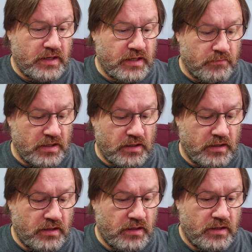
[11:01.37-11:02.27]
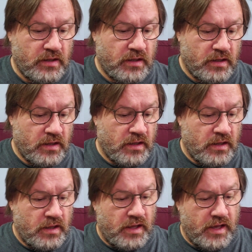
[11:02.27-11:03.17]
in the middle,
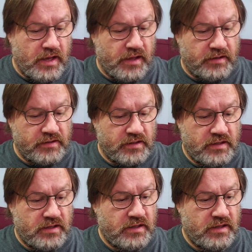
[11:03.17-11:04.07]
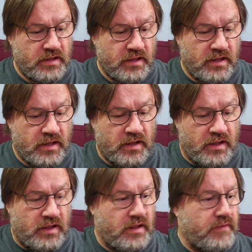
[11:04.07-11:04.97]
and
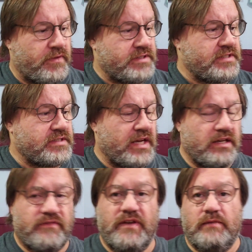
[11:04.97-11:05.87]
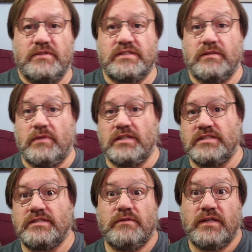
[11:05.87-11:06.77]
this is kind of famous
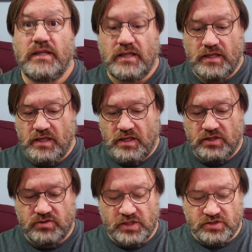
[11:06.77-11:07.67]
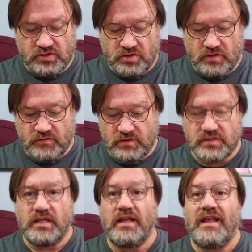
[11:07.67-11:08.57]
amongst treasure trovers,
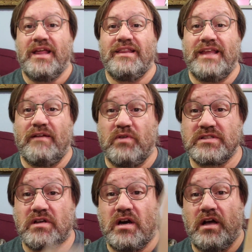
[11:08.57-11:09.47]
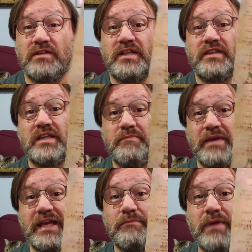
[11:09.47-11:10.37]
they have what's called the
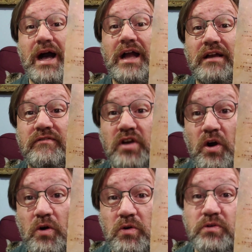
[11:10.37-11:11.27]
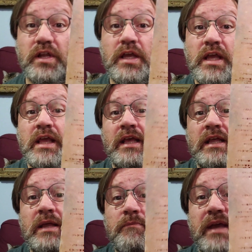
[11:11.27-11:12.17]
big block of code.
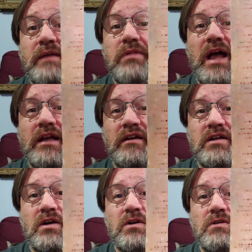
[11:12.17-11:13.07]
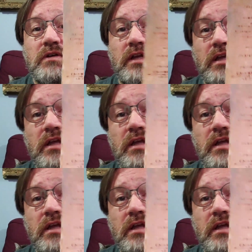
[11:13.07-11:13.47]
Big block of code